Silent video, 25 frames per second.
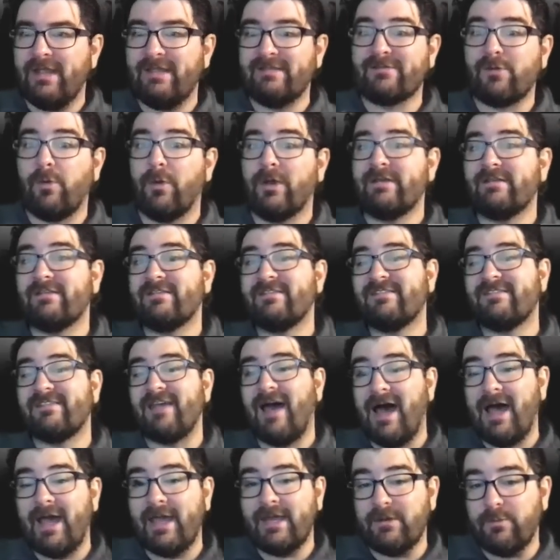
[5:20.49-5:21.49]
is going to
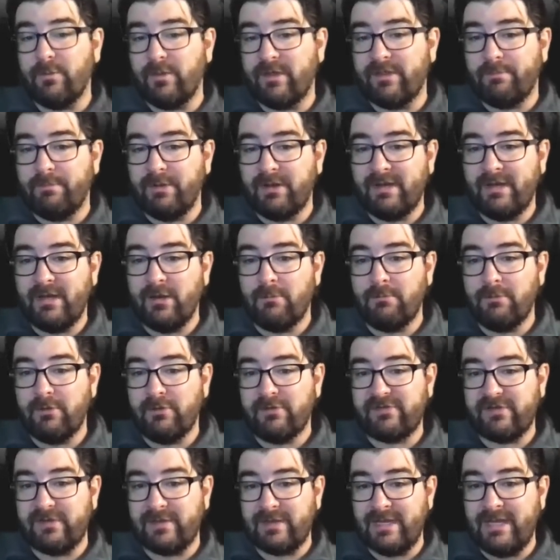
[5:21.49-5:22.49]
side with Benito
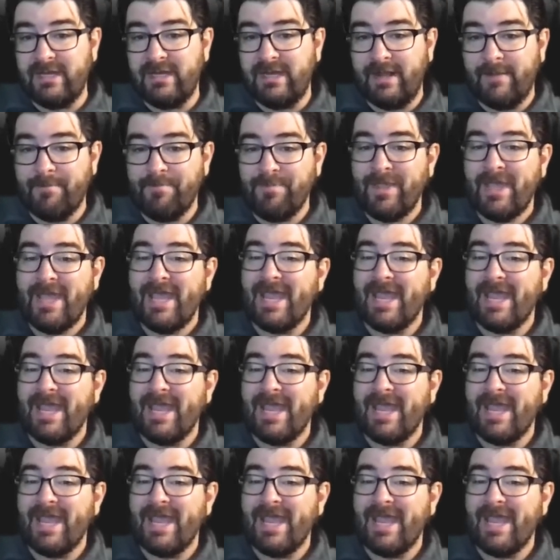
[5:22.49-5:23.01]
Mussolini